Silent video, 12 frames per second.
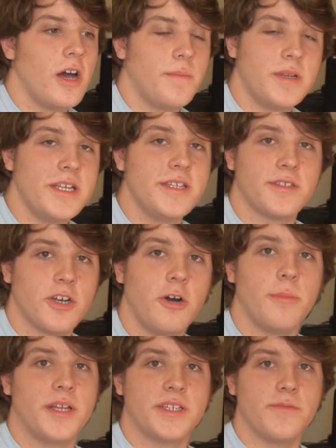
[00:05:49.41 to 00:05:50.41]
Please
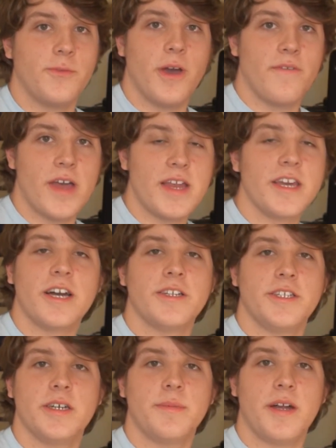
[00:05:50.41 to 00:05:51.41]
comment if you have any
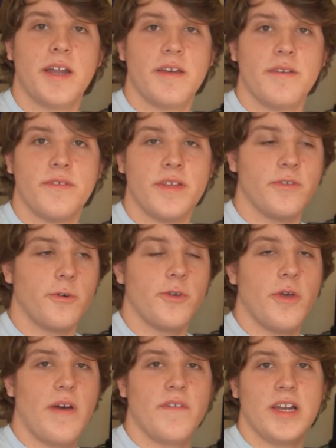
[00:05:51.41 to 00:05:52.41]
idea about any of this, or
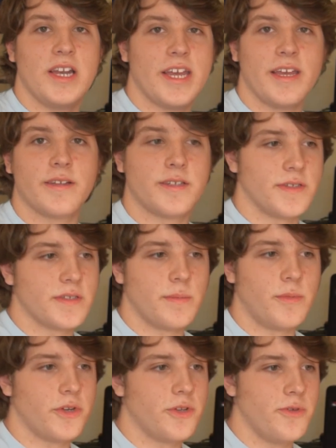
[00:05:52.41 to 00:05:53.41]
you have a link to
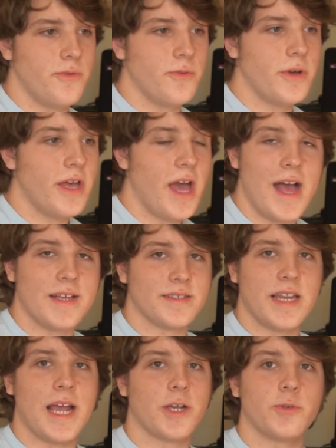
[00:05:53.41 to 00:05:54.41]
someone who has
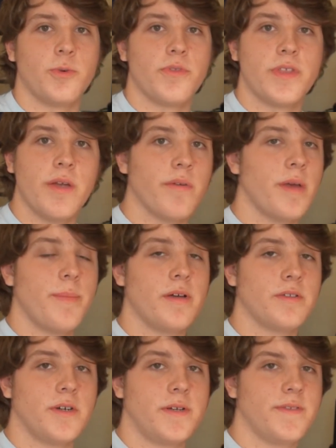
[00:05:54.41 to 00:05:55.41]
an actual theory
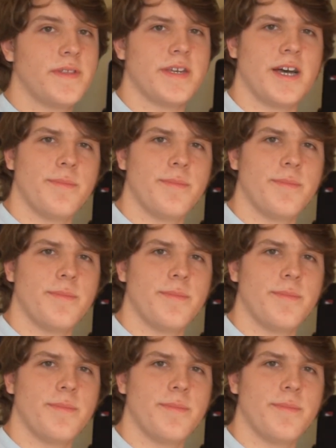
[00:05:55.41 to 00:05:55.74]
about all of this.